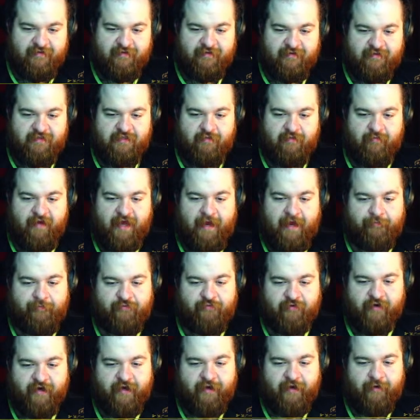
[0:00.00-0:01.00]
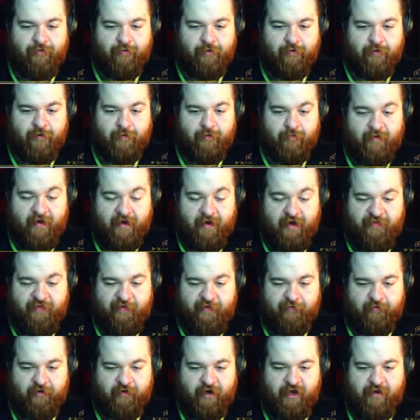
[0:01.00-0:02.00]
map, right, or anything,
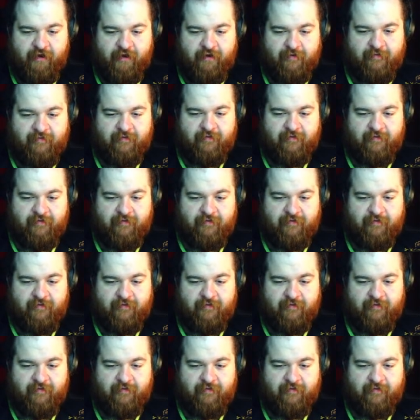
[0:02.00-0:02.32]
right,